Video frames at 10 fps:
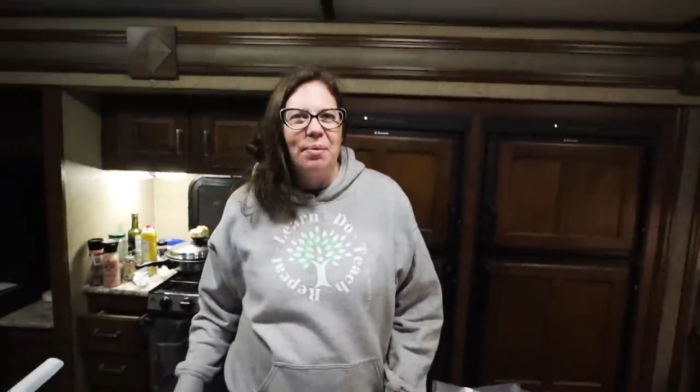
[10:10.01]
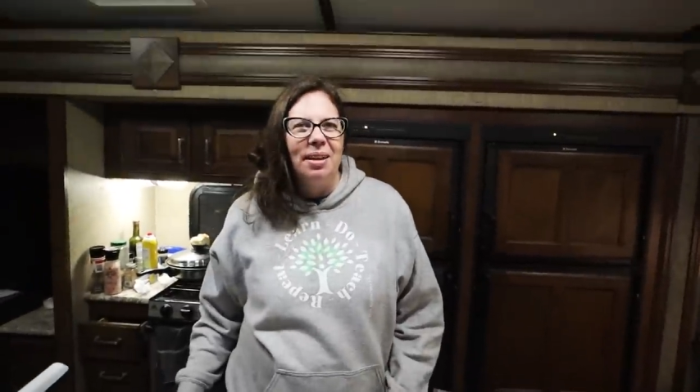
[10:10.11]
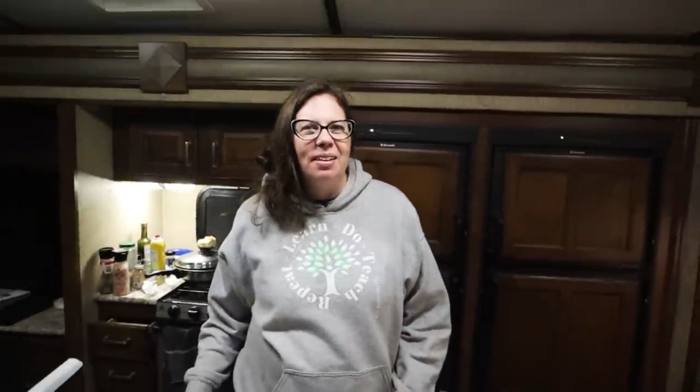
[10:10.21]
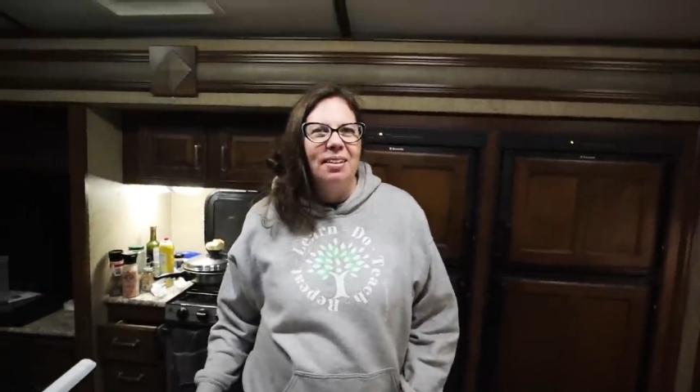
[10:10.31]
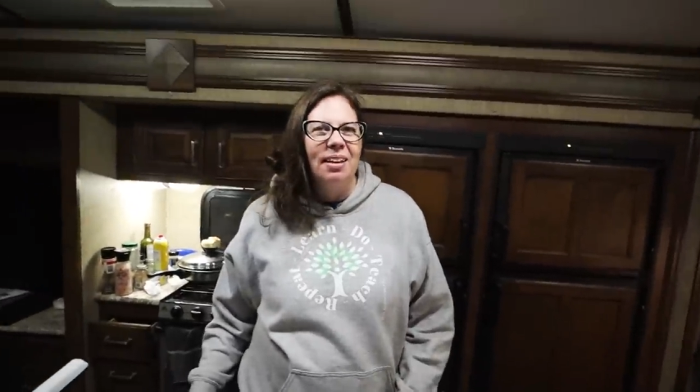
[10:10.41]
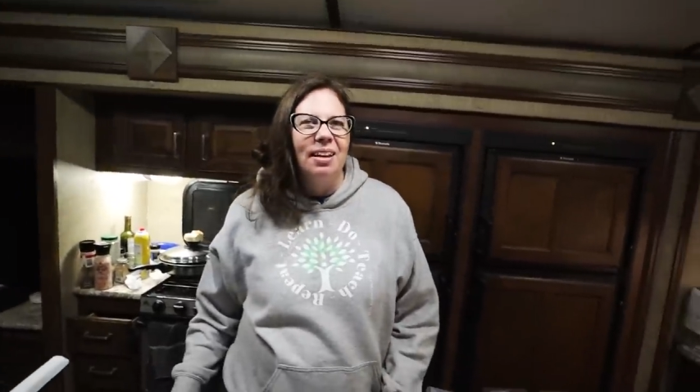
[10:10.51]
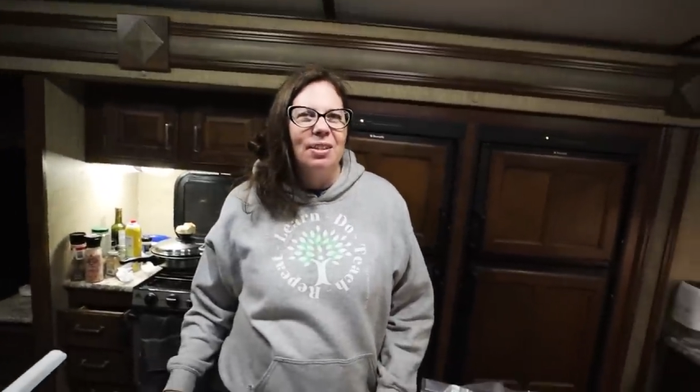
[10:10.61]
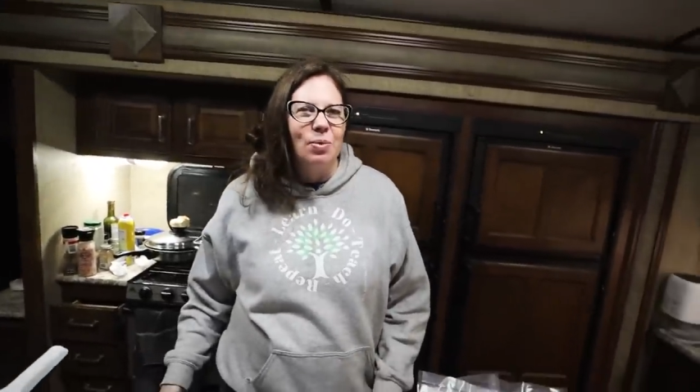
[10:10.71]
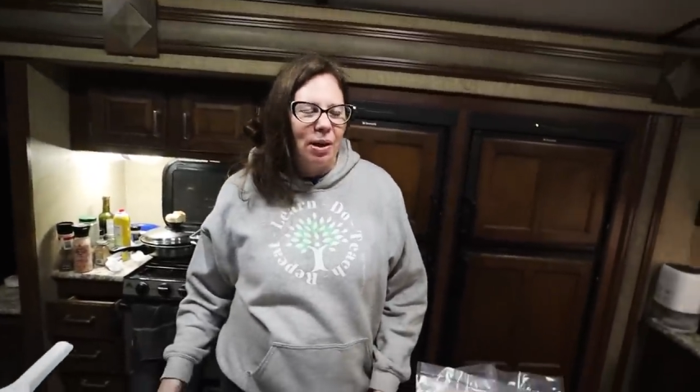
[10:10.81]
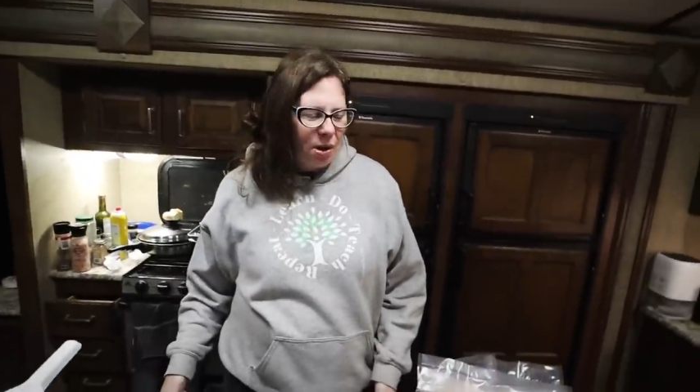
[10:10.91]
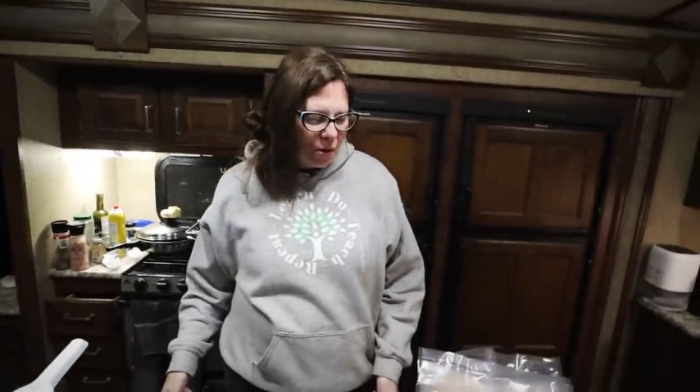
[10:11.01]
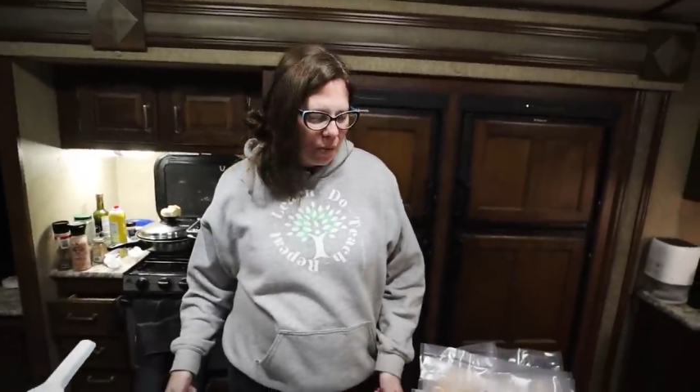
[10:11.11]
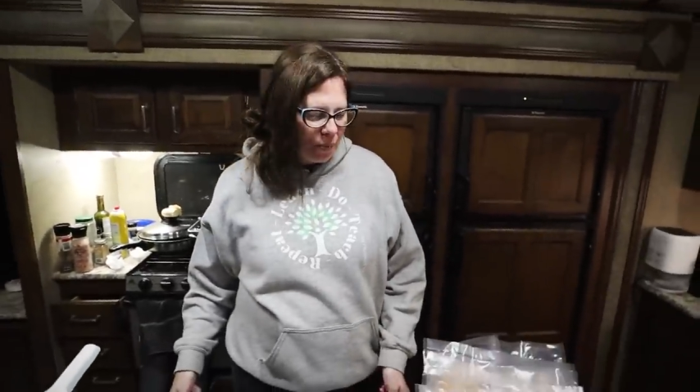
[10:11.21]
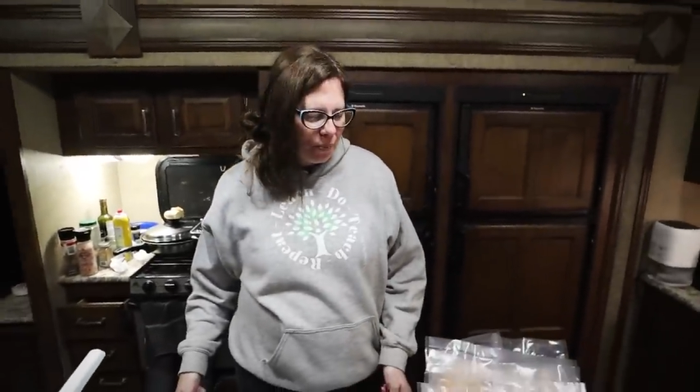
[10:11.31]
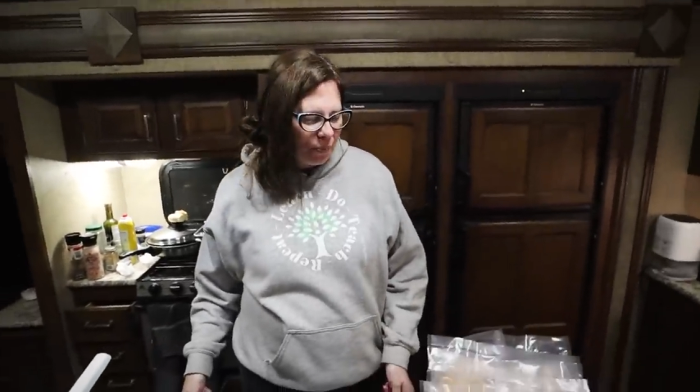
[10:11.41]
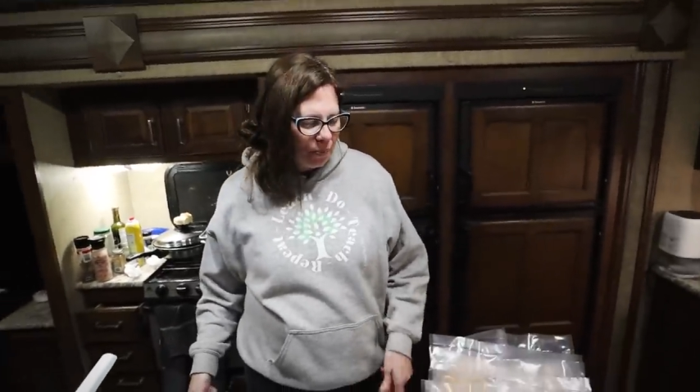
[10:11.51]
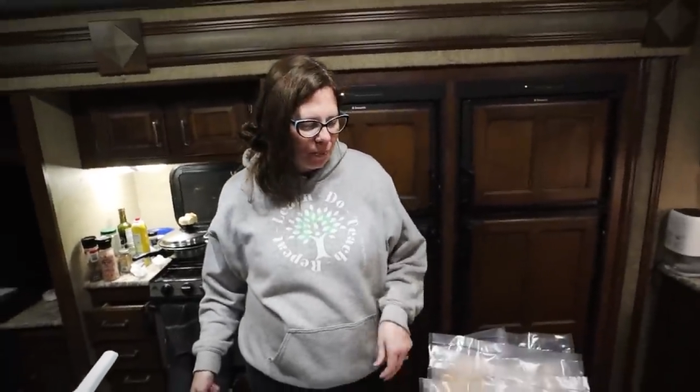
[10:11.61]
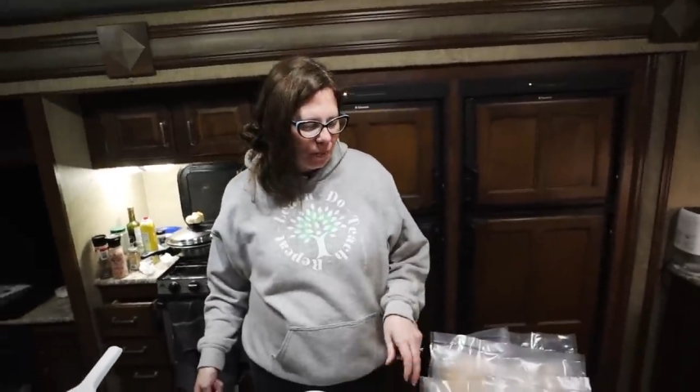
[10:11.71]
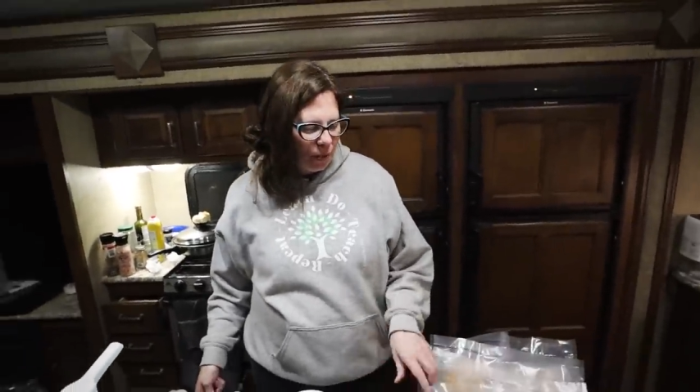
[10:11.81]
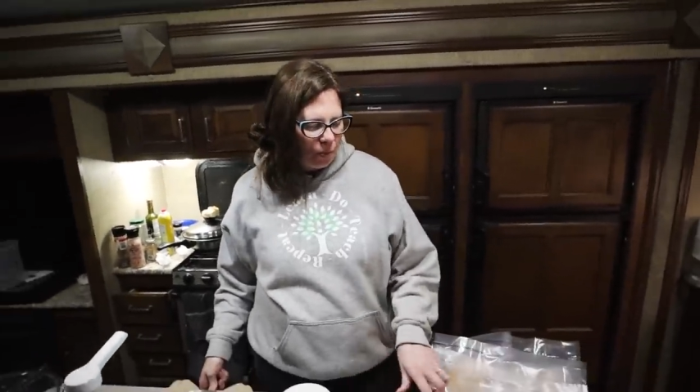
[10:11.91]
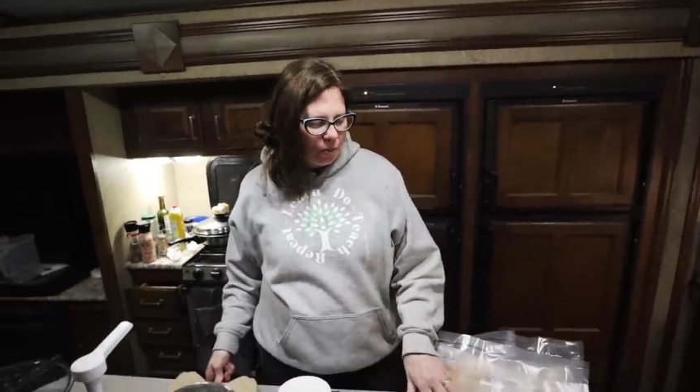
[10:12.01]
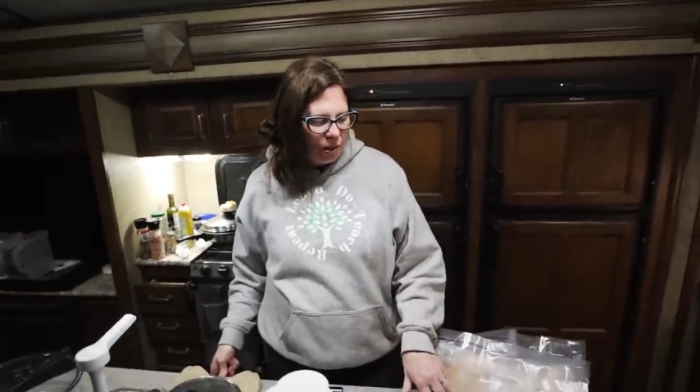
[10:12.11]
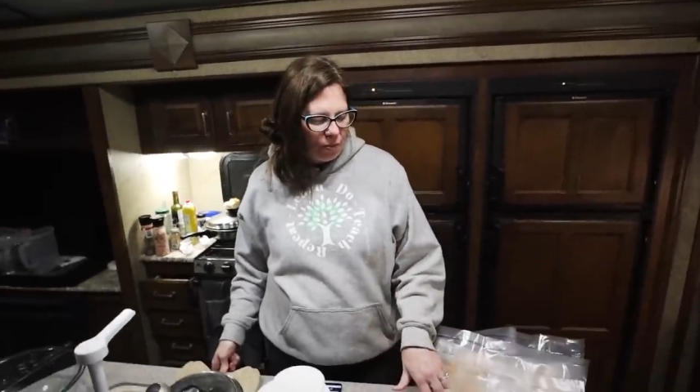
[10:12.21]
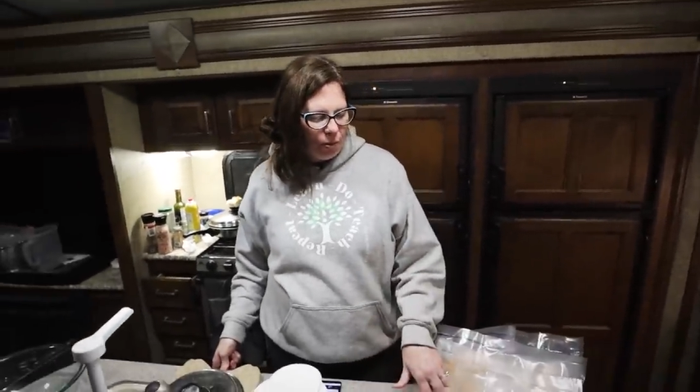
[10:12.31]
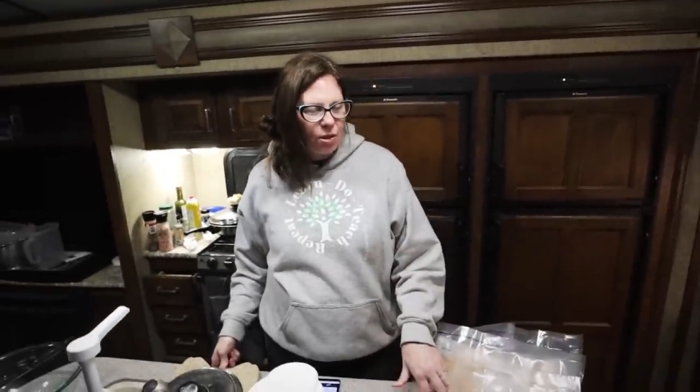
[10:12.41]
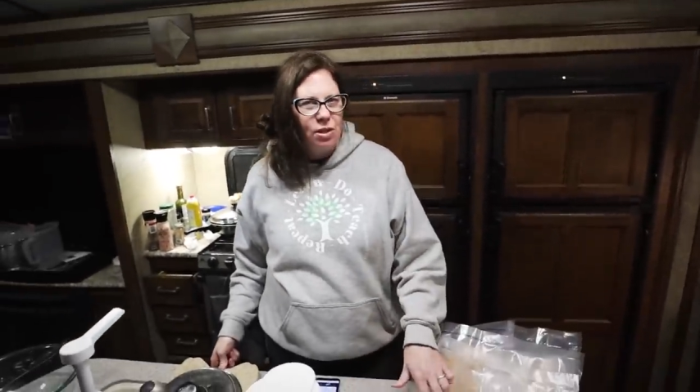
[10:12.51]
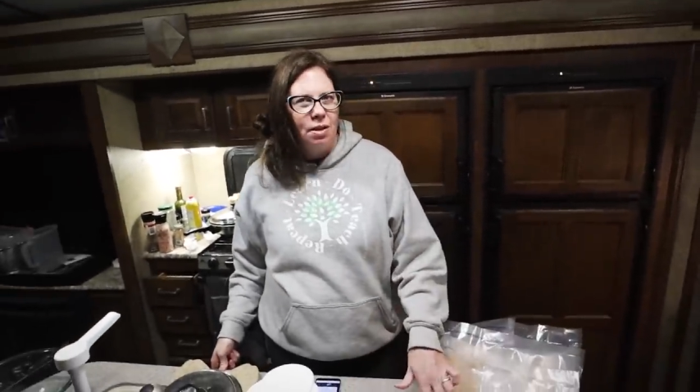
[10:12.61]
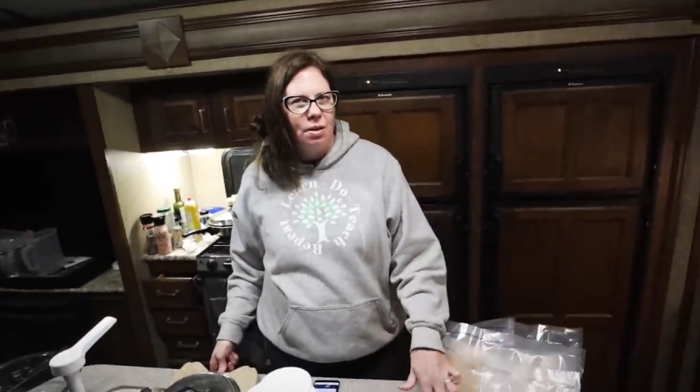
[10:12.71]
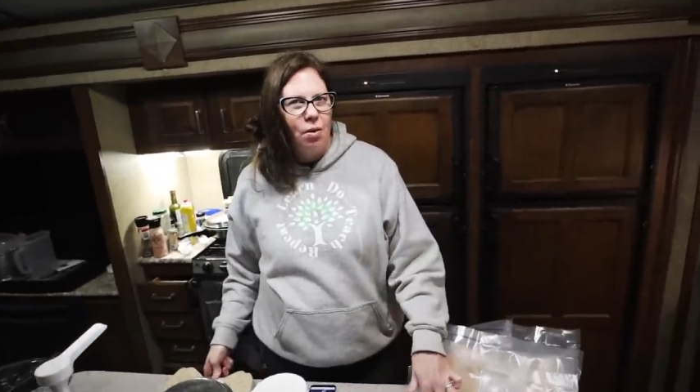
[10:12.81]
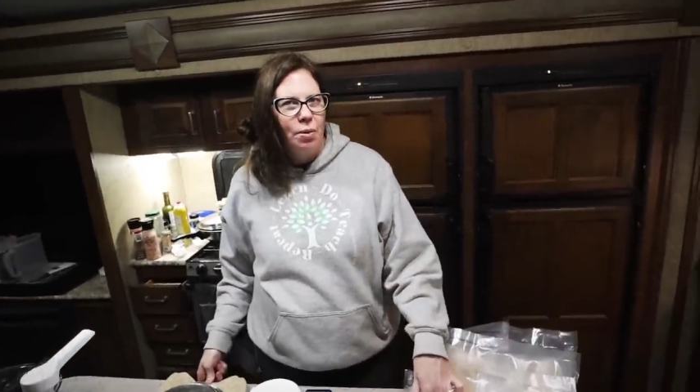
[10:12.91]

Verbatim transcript: when the kids were at home, we used to